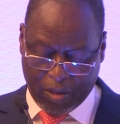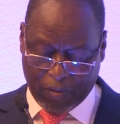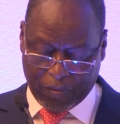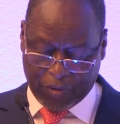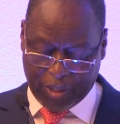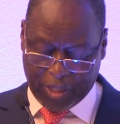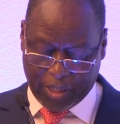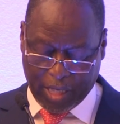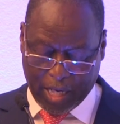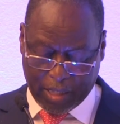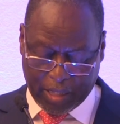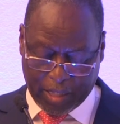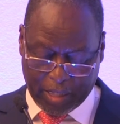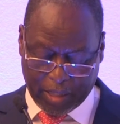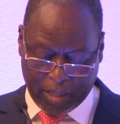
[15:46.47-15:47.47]
of this
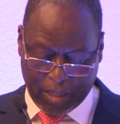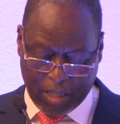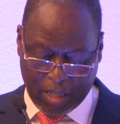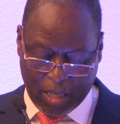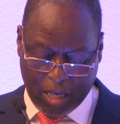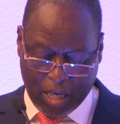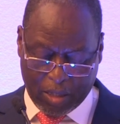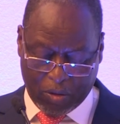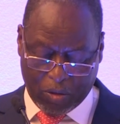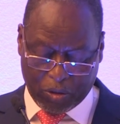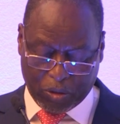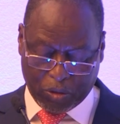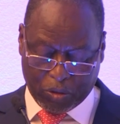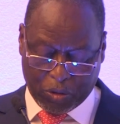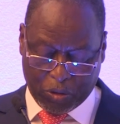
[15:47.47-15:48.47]
gathering and
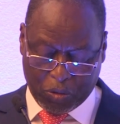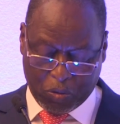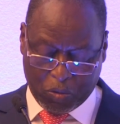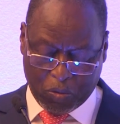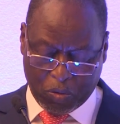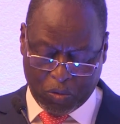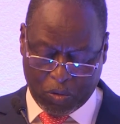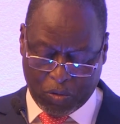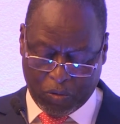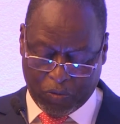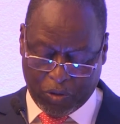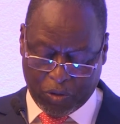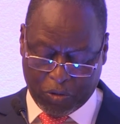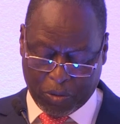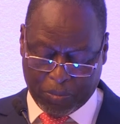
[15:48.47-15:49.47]
also to you
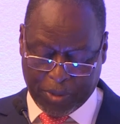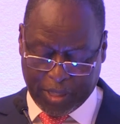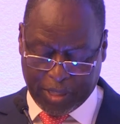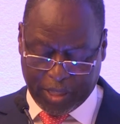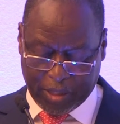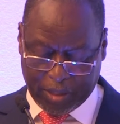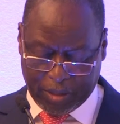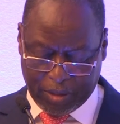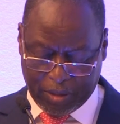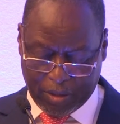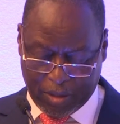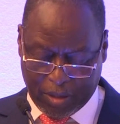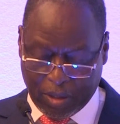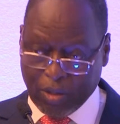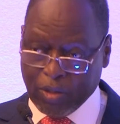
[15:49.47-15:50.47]
for your patience.
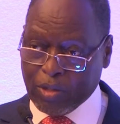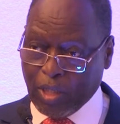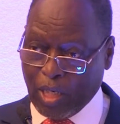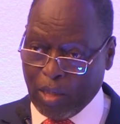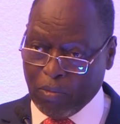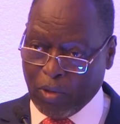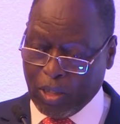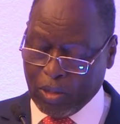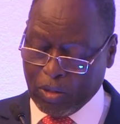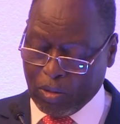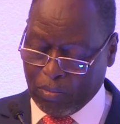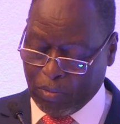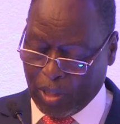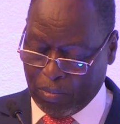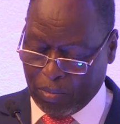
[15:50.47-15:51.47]
Assalamu
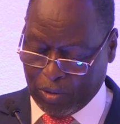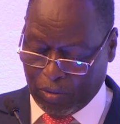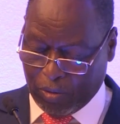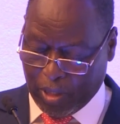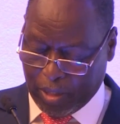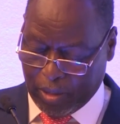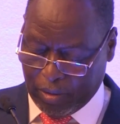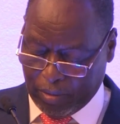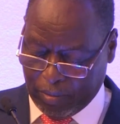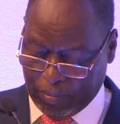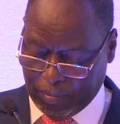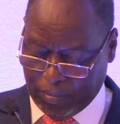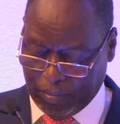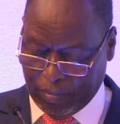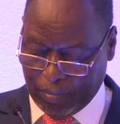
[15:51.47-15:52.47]
alaikum wa
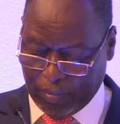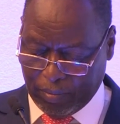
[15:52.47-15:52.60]
rahmatullah.